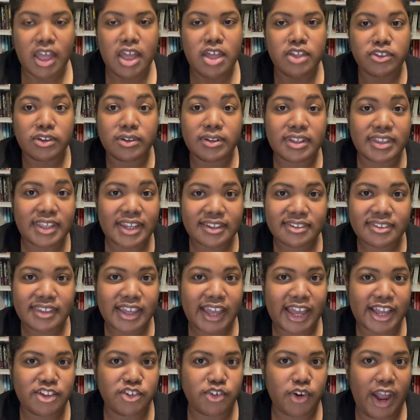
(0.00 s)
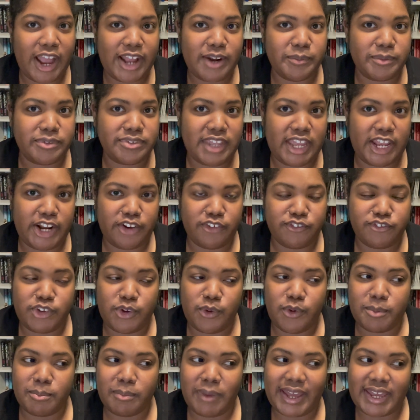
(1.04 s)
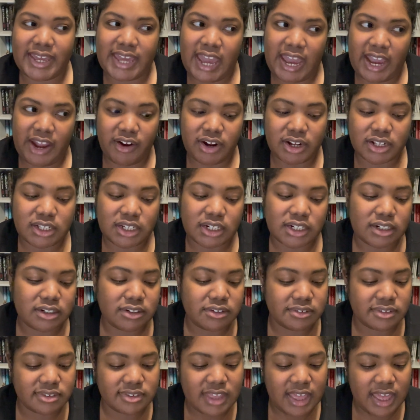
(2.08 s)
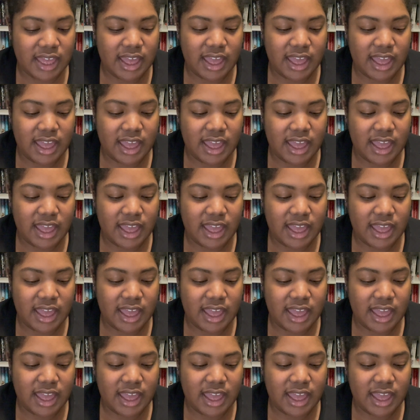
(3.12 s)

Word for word: So the next thing I tried was interviewing my characters.